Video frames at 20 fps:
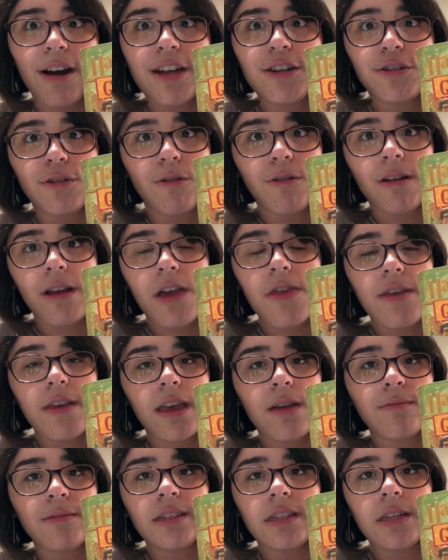I don't really
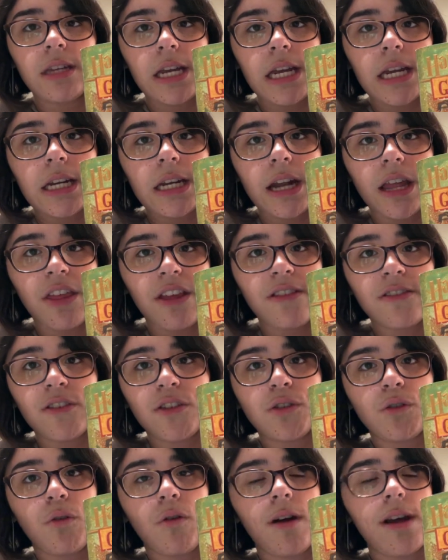think it was needed. I think the
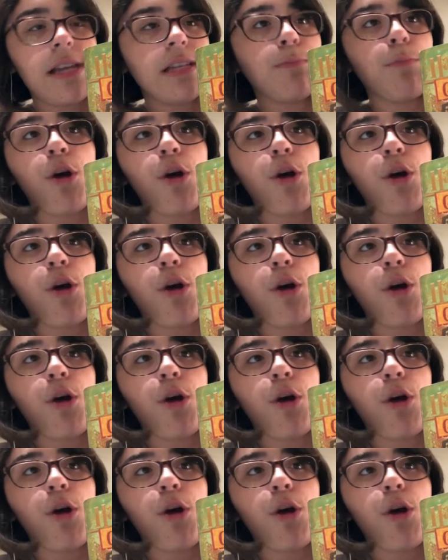story is